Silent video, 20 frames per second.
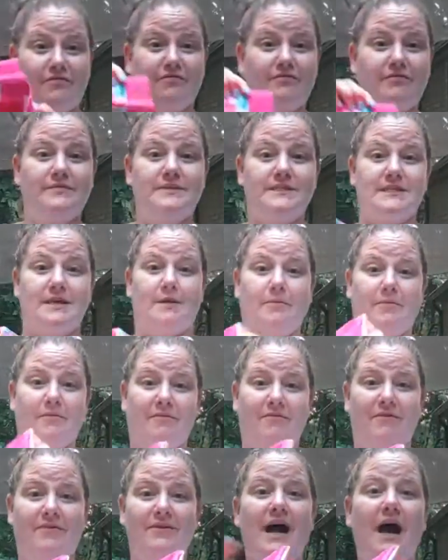some
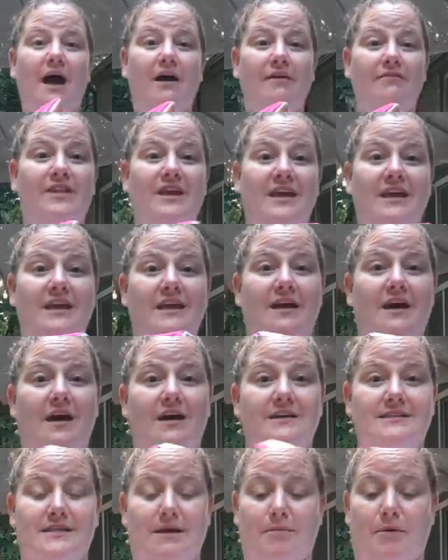of the
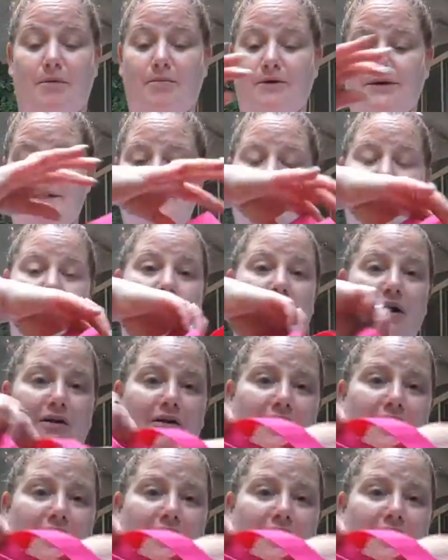summer prints as well.